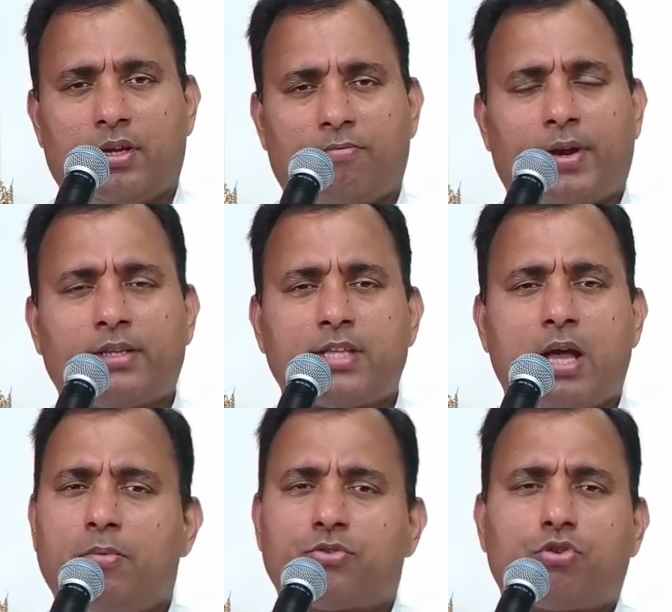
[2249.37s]
For
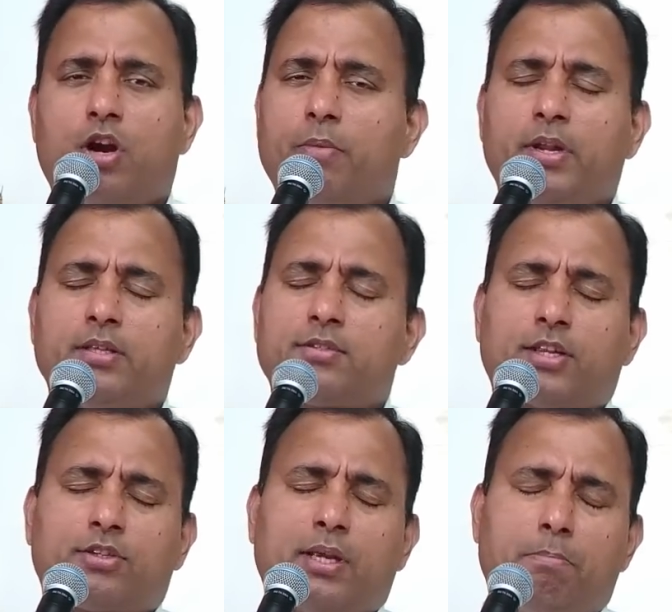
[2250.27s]
example, Solomon is
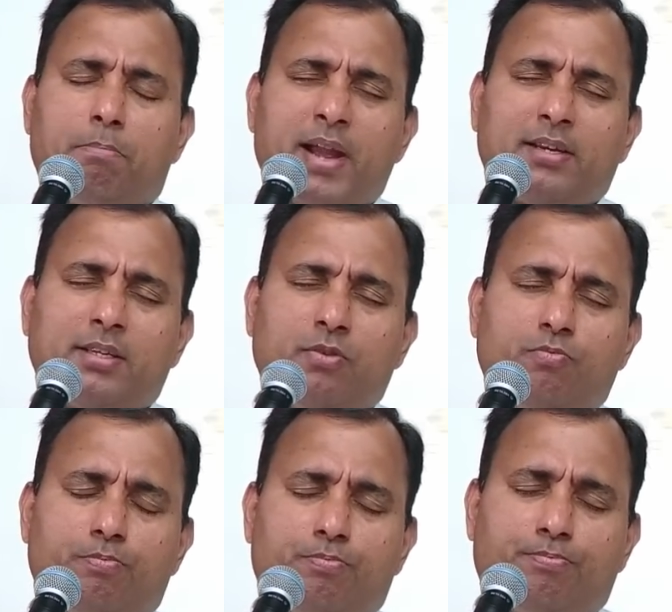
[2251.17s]
such a mighty
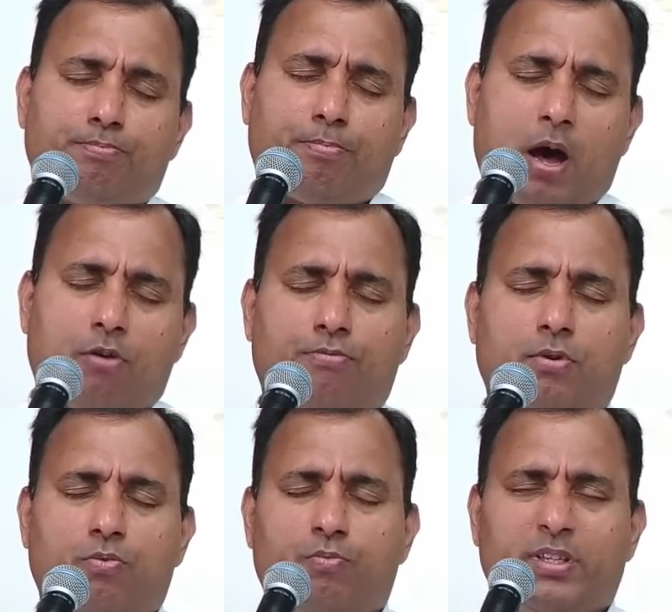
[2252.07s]

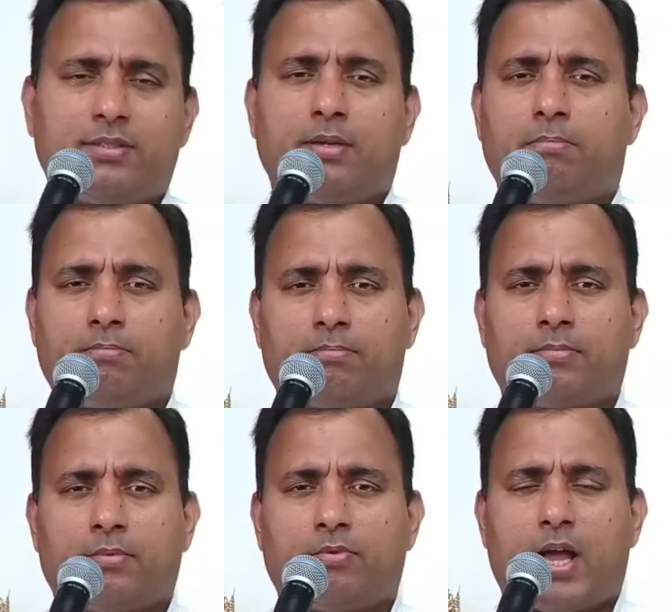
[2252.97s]
powerful wisdom,
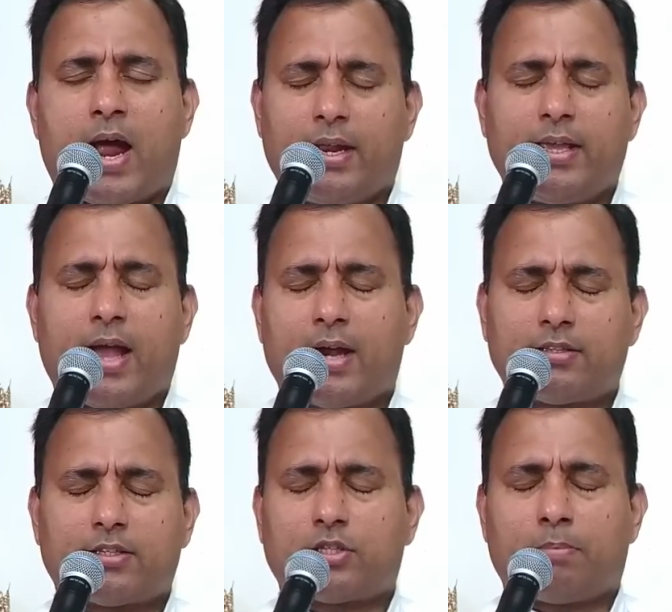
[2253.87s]
and he had
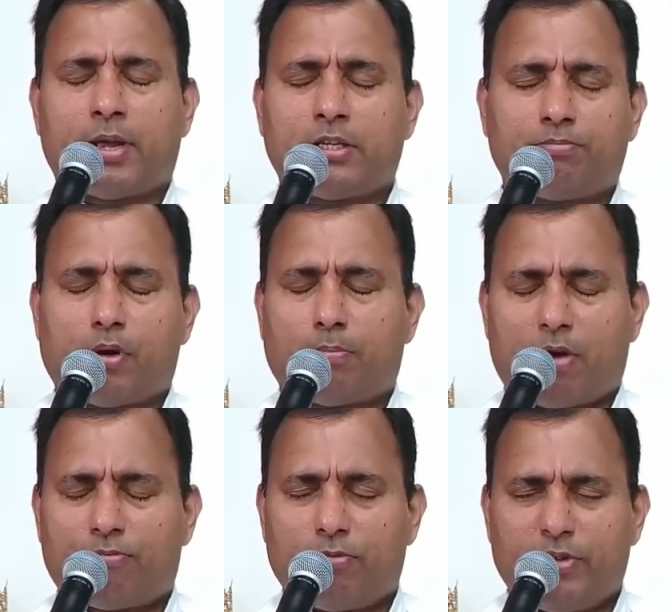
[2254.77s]
such a mighty
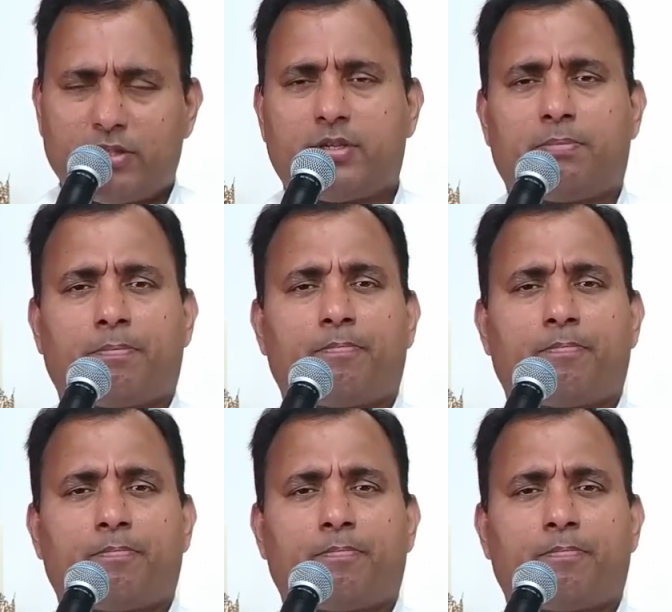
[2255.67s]
powerful wisdom,